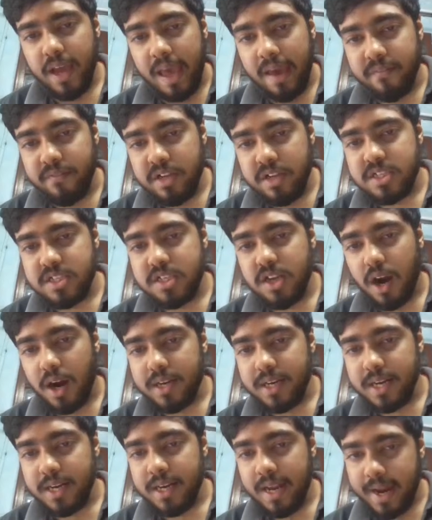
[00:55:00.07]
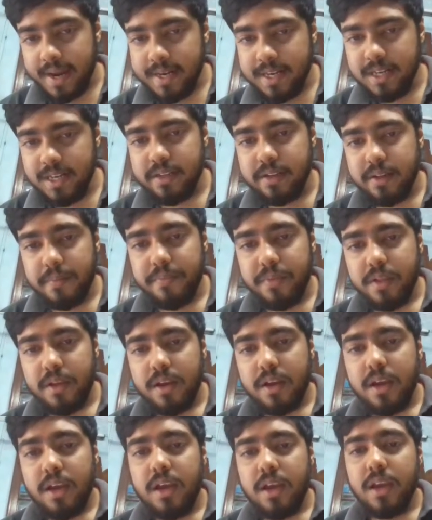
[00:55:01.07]
every start and end.
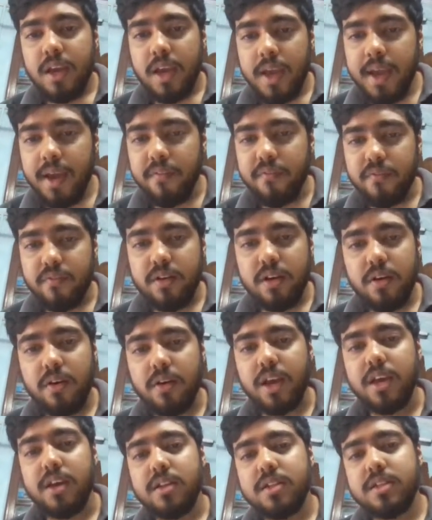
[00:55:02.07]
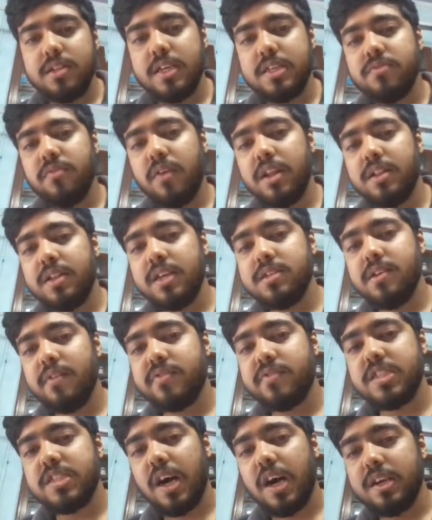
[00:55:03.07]
If, okay, there's one thing, if
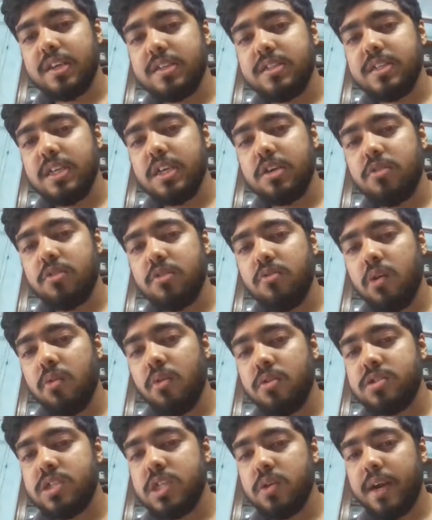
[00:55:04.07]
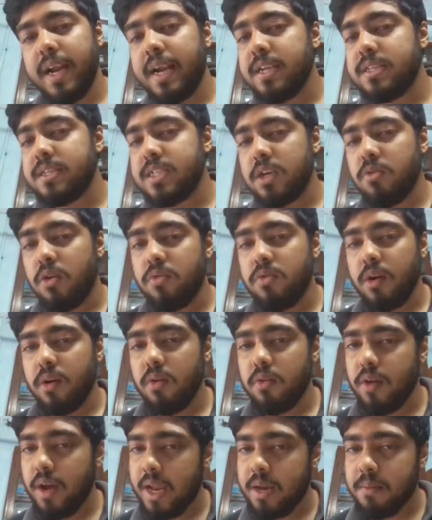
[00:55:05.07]
start is equal to 0 and end is equal
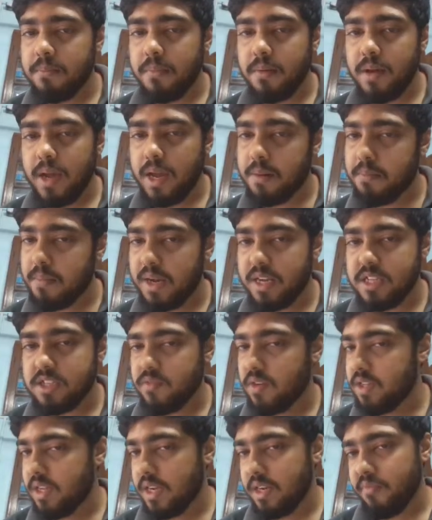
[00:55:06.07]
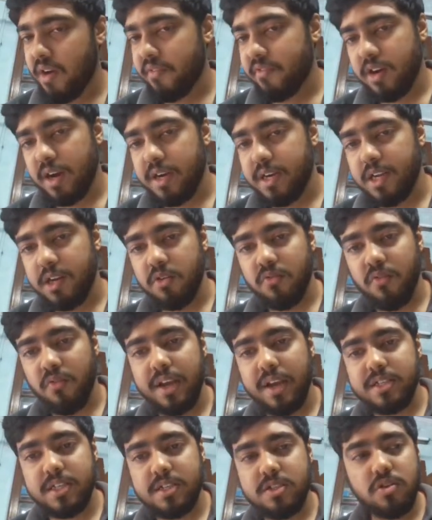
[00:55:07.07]
to n minus 1, then we have to continue. Why
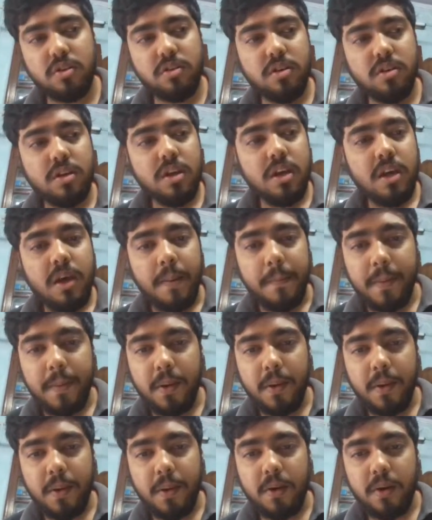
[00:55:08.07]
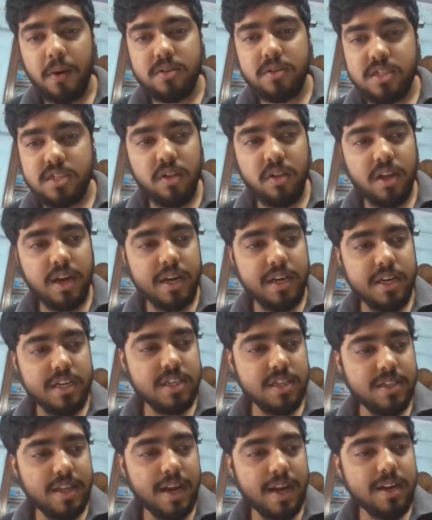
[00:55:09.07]
is it so? Because this is for the condition
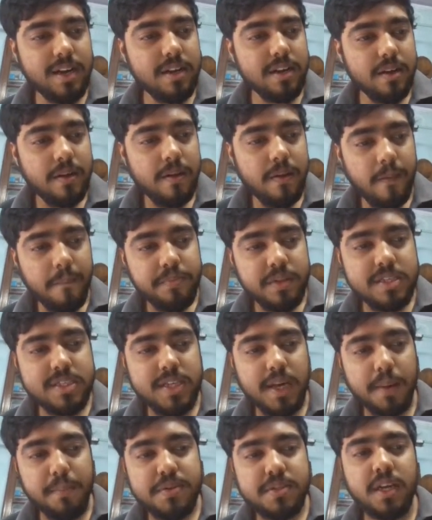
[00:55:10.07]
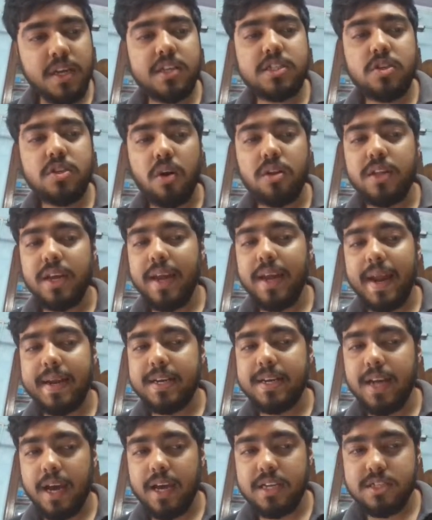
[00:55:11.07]
that the substring is not the
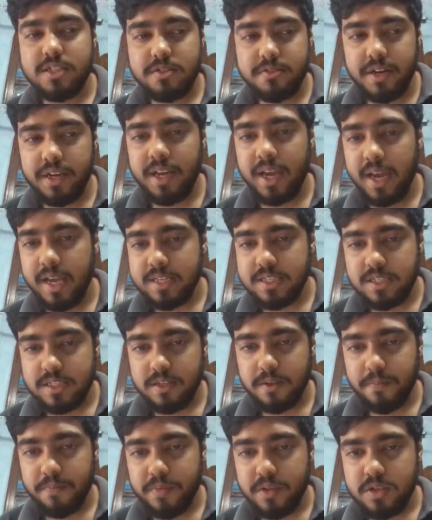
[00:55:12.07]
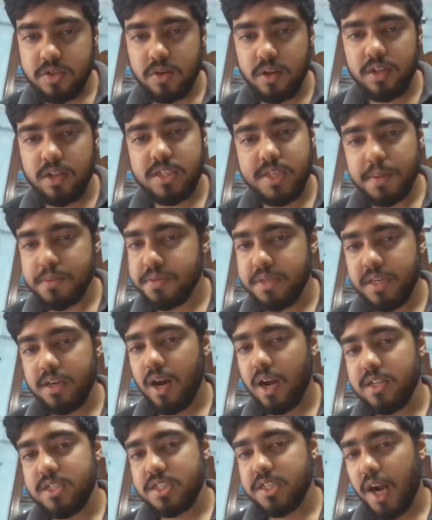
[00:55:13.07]
entire string S. So the substring
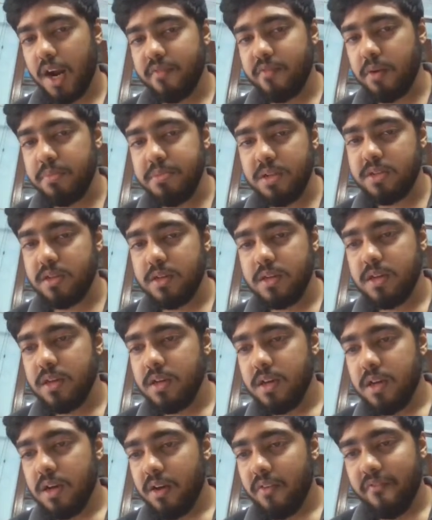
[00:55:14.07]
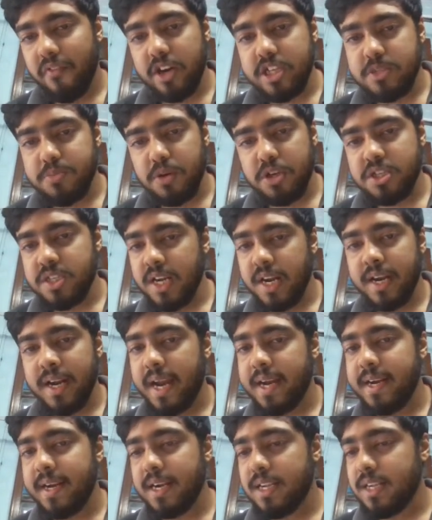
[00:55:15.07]
can't start from the first position and
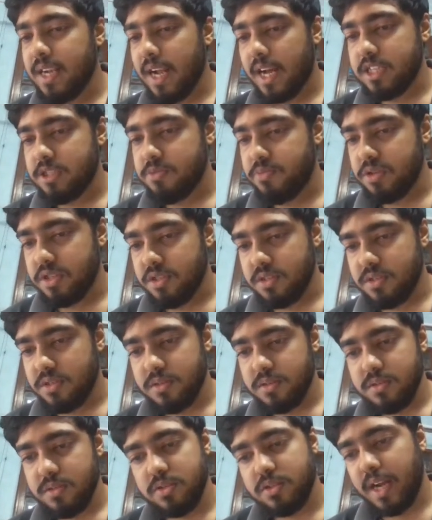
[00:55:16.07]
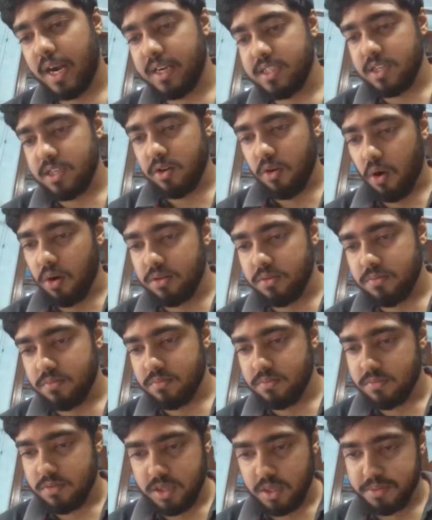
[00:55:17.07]
end at the last position. So that is a wrong
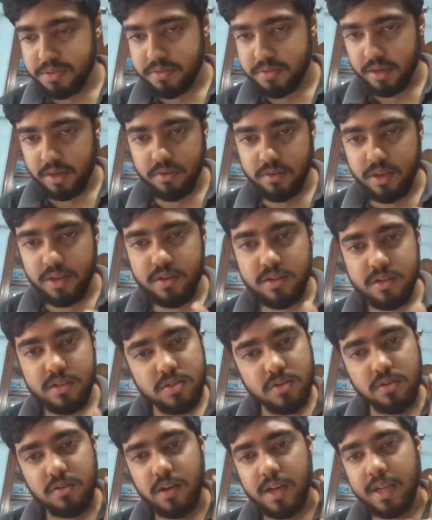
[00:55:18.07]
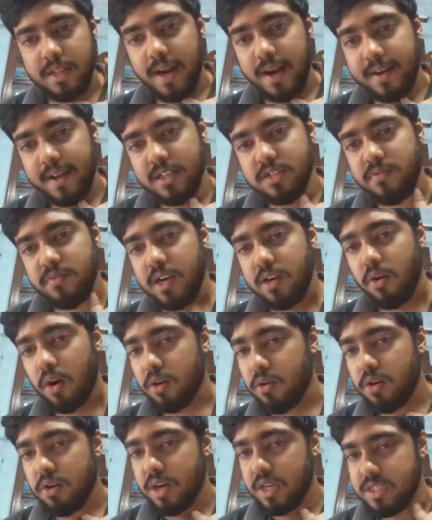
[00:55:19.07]
substring, okay? So in that case, we are not
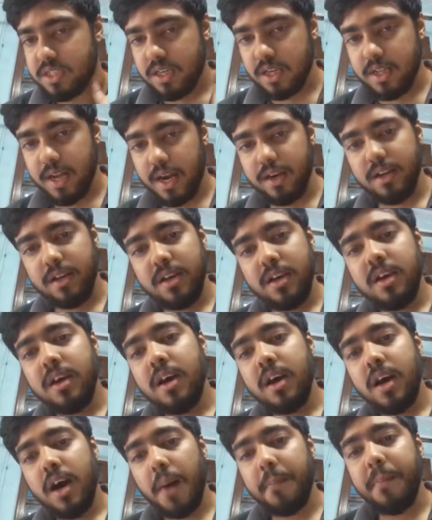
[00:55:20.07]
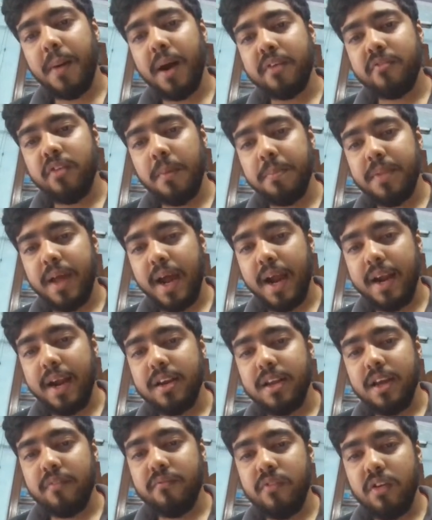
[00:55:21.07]
going to consider that. Apart from that,
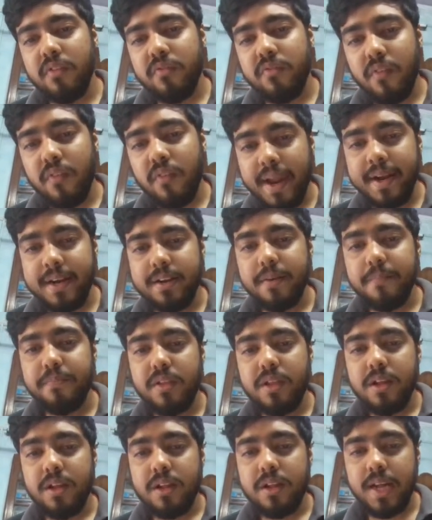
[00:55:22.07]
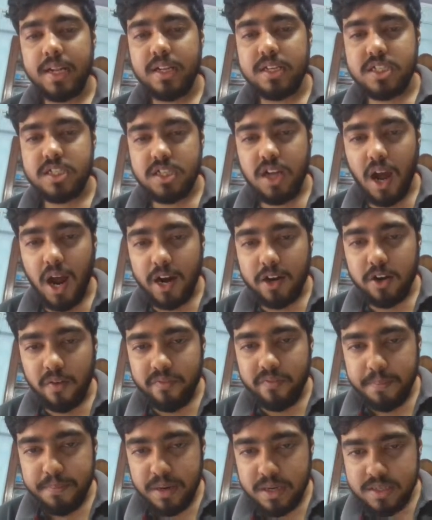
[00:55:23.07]
if we find that the start of
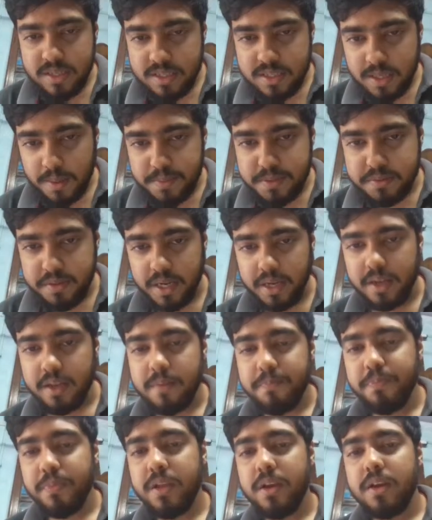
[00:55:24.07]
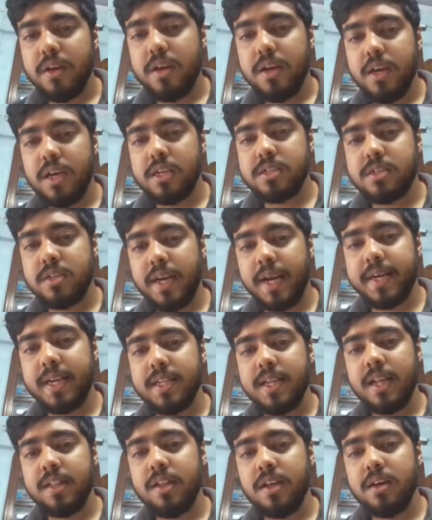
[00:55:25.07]
the present substring is greater
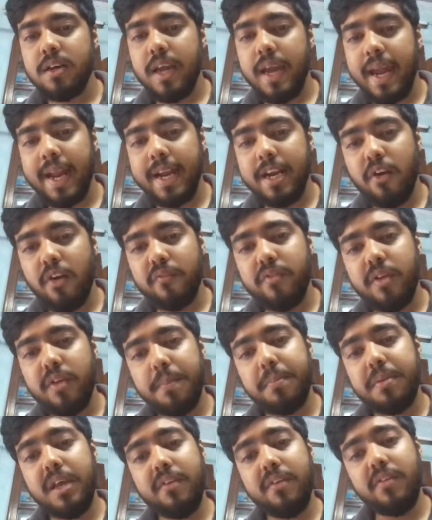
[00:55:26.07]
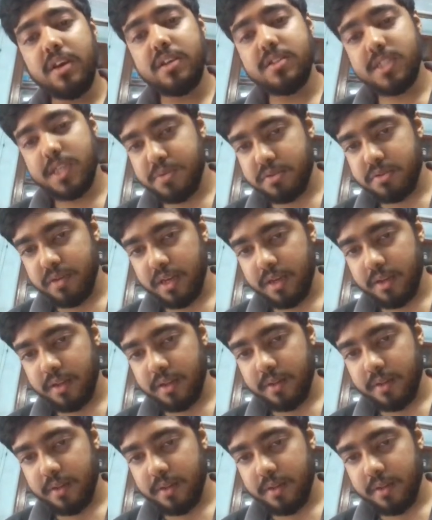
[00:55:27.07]
than the end of the previous substring,